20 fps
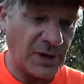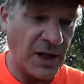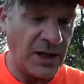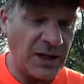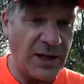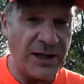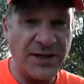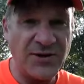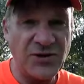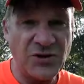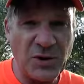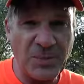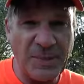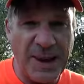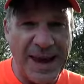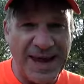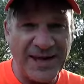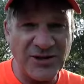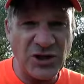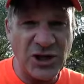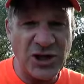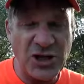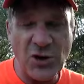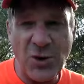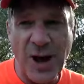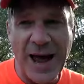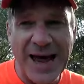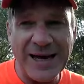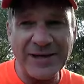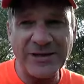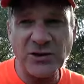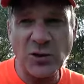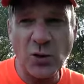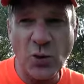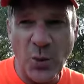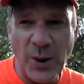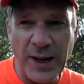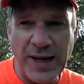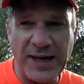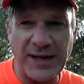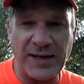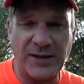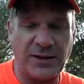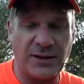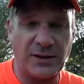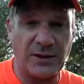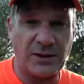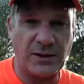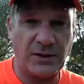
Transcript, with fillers: Like in Jumanji, you had to win.